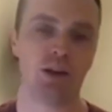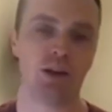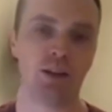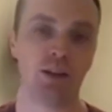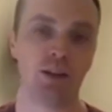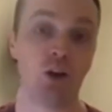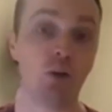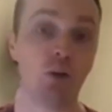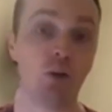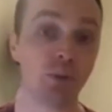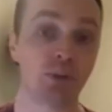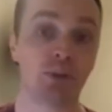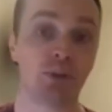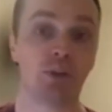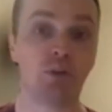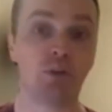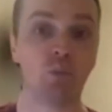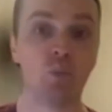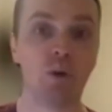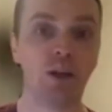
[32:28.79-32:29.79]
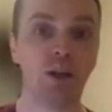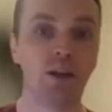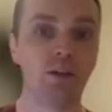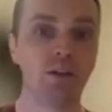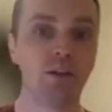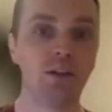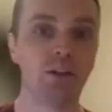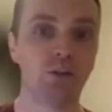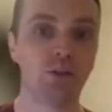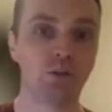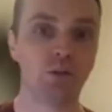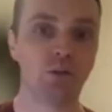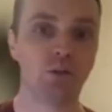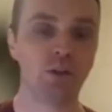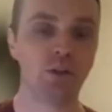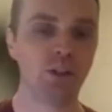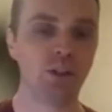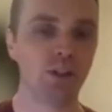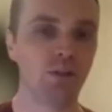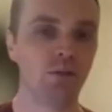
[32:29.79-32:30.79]
the opposite, where it's not
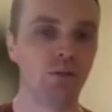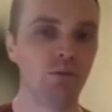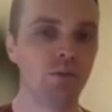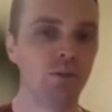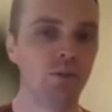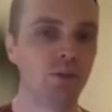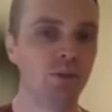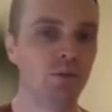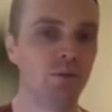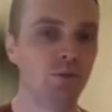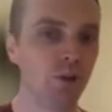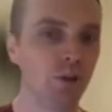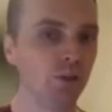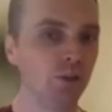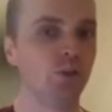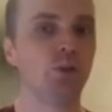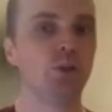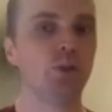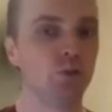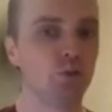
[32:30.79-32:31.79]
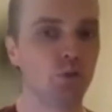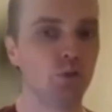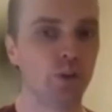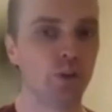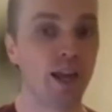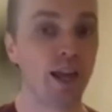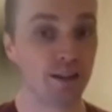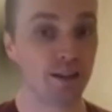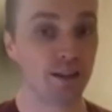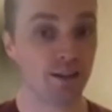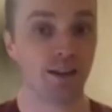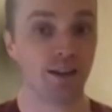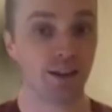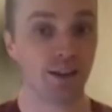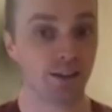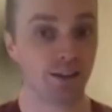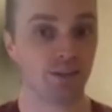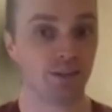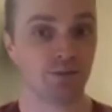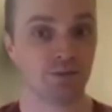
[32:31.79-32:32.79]
the research or the hacker
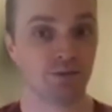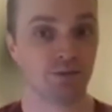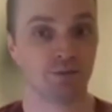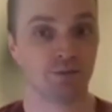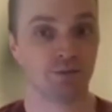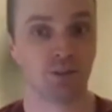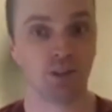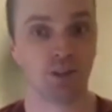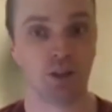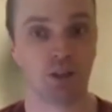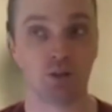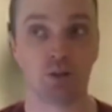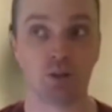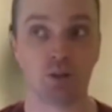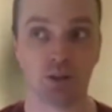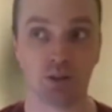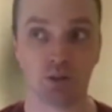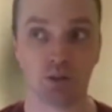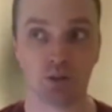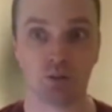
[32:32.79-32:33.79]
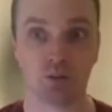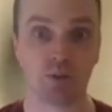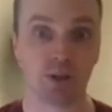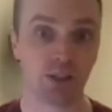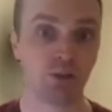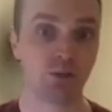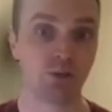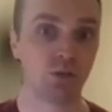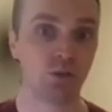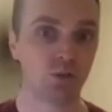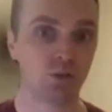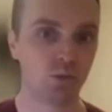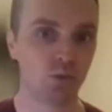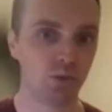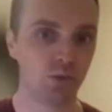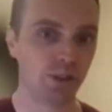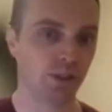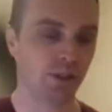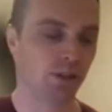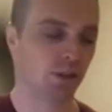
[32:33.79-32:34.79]
getting, it's not the research or
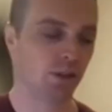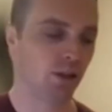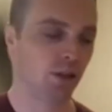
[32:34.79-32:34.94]
the